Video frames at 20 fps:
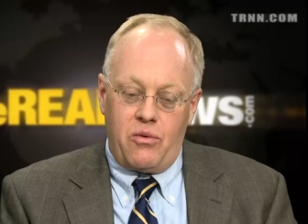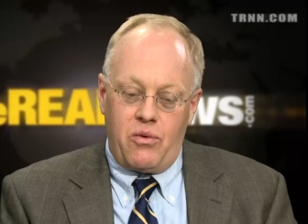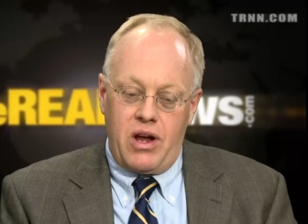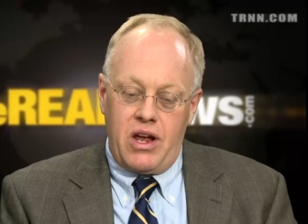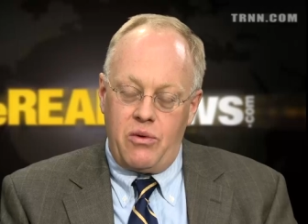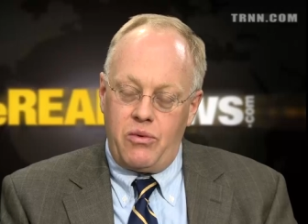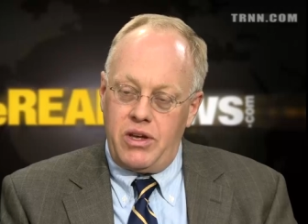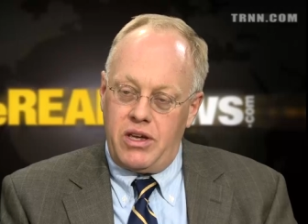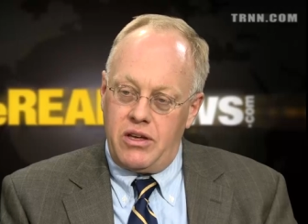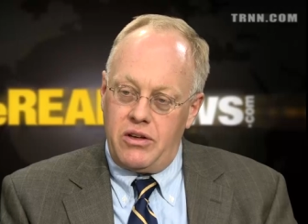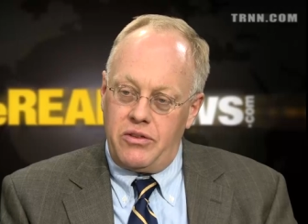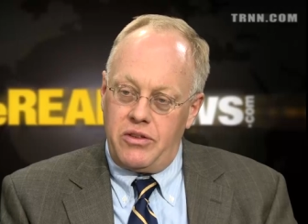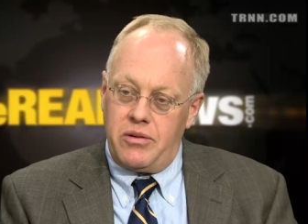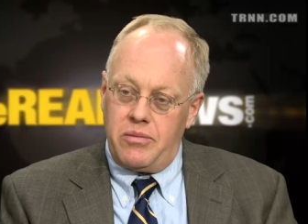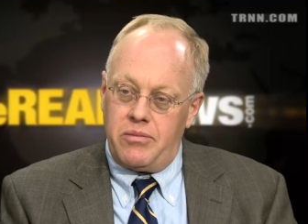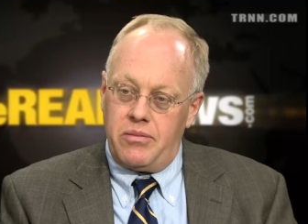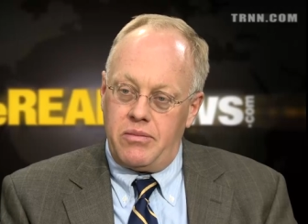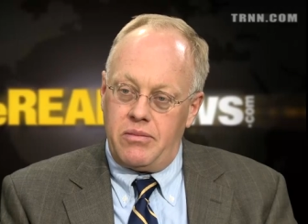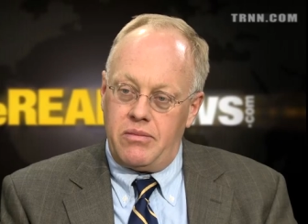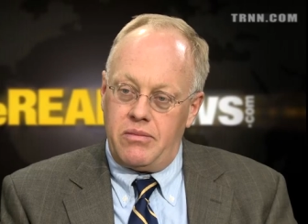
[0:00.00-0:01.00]
way, we killed
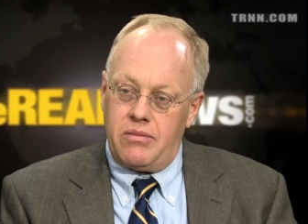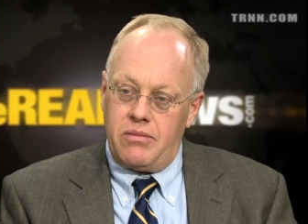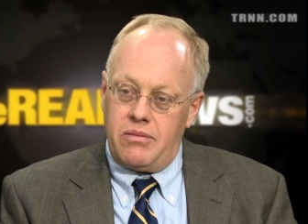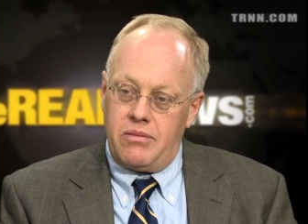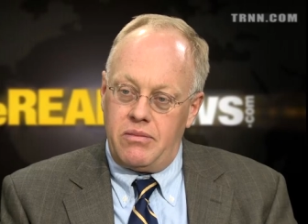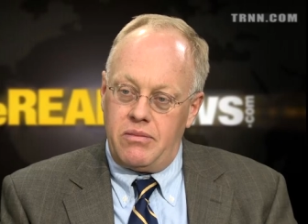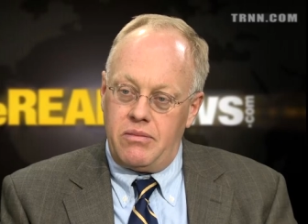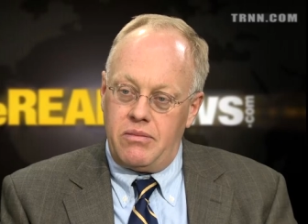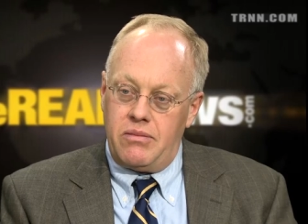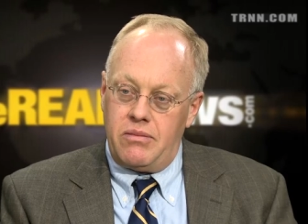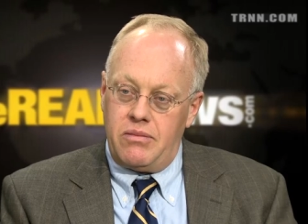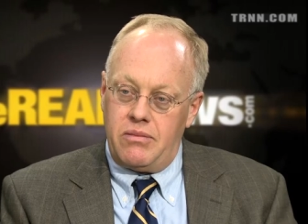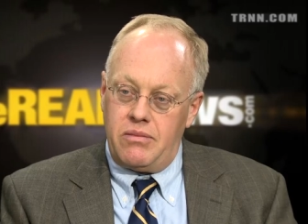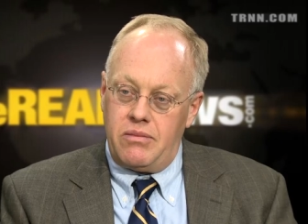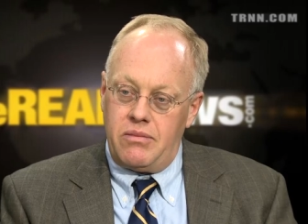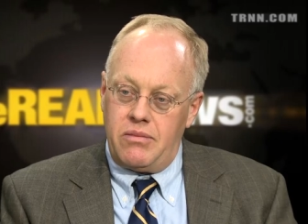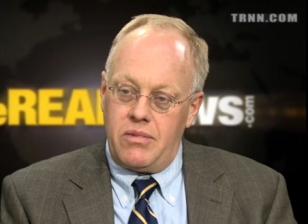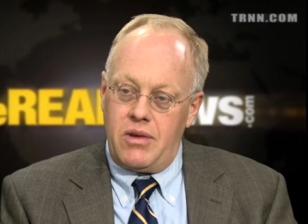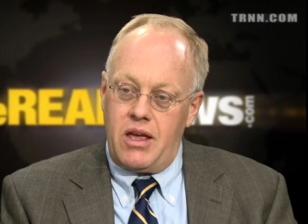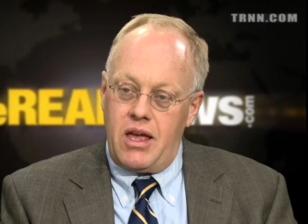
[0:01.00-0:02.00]
them.
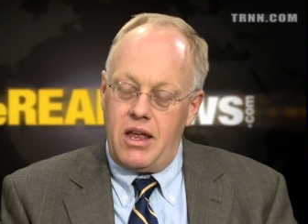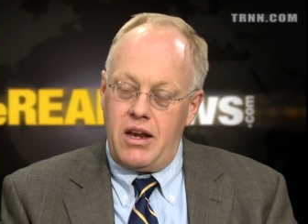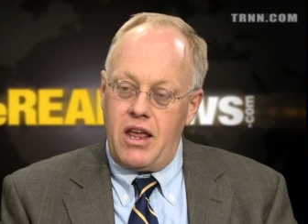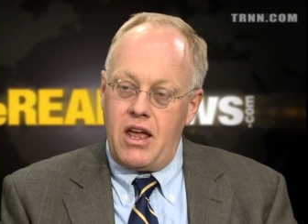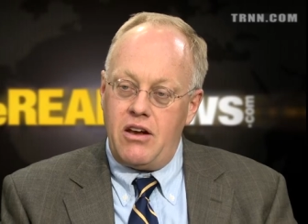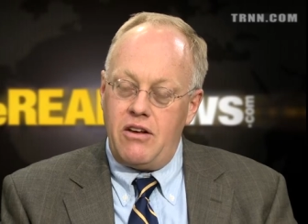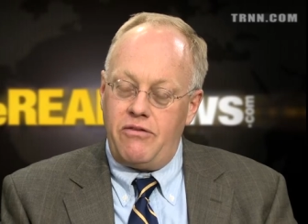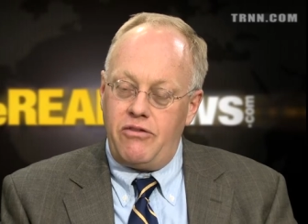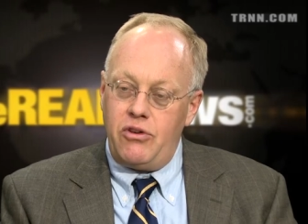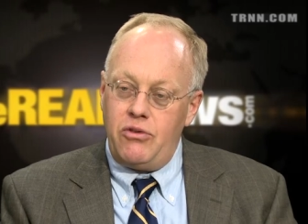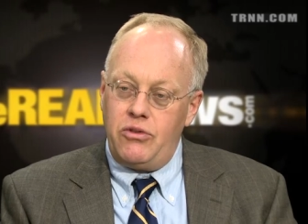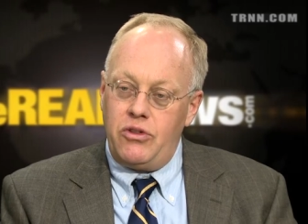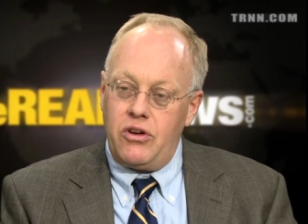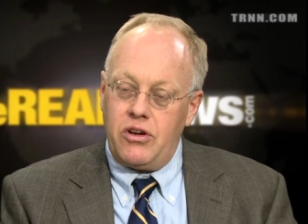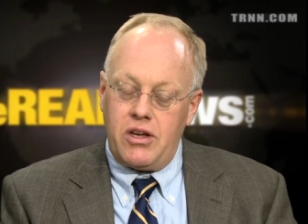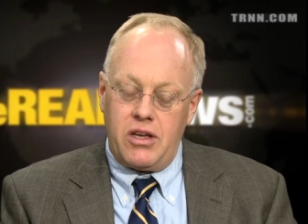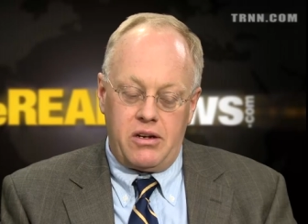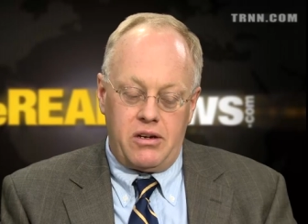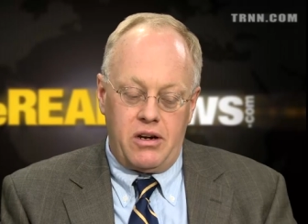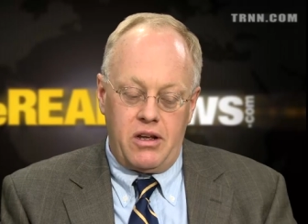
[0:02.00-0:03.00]
Okay. And, and if you
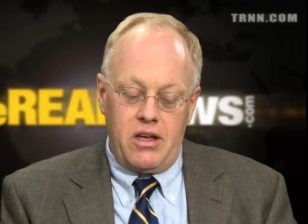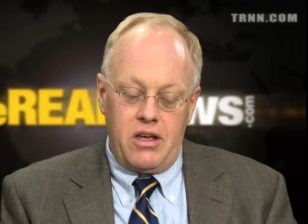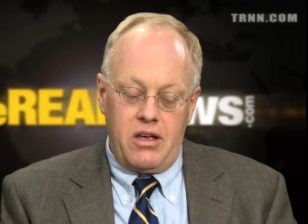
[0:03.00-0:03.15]
look at. But we